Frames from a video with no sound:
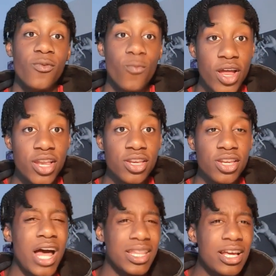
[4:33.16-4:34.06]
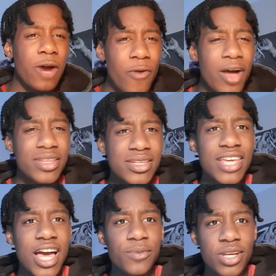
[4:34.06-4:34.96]
when I think around this
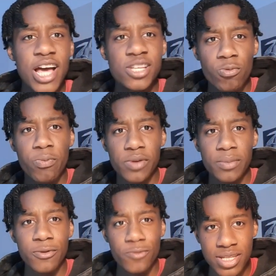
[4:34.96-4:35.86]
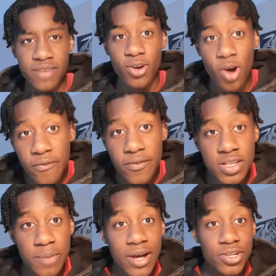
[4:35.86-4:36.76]
time, you guys will probably be receiving offers
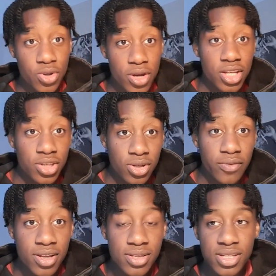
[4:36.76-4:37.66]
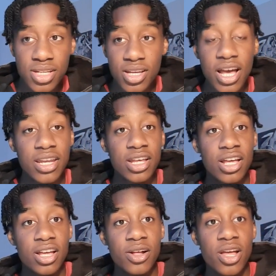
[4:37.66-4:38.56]
about joining university and
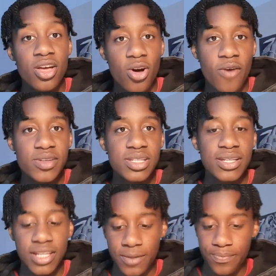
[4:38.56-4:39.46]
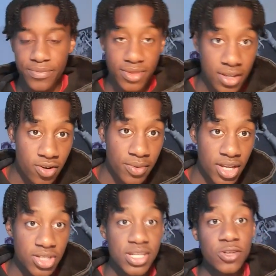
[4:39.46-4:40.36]
uh, obviously the
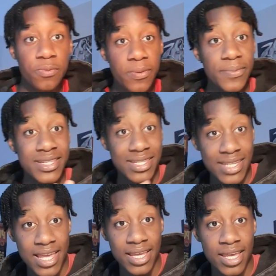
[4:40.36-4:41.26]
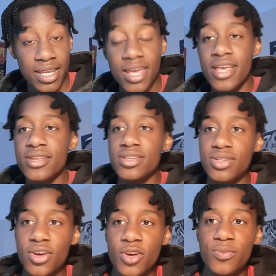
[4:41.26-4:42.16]
accommodations that you'll probably be staying in.
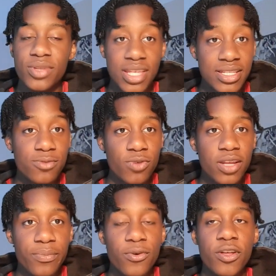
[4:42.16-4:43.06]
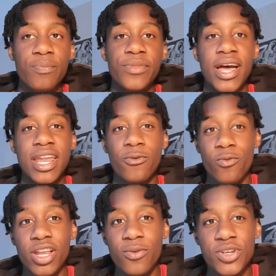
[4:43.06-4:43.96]
So this is really important, and I
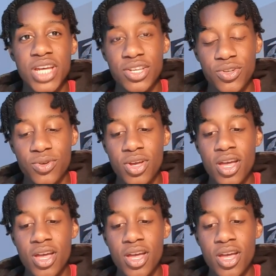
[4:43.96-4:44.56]
really wish I knew.